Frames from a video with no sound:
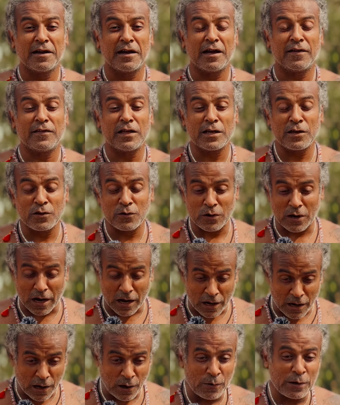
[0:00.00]
and then you
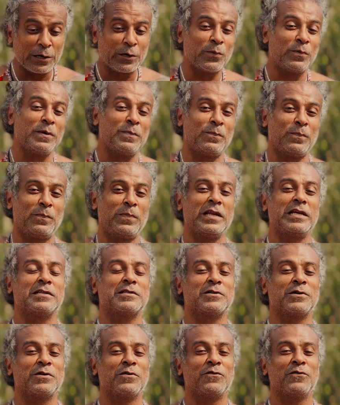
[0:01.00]
allow it to be
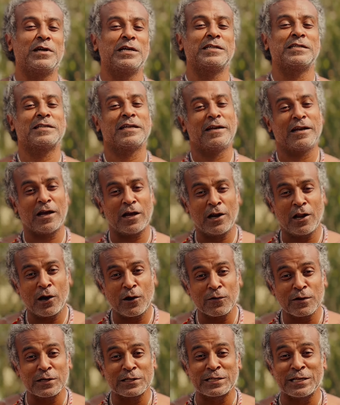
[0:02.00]
placed on your waist and
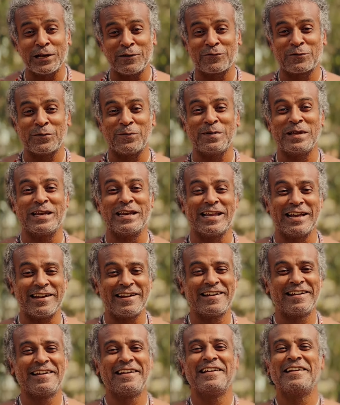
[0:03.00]
allow yourself to be led,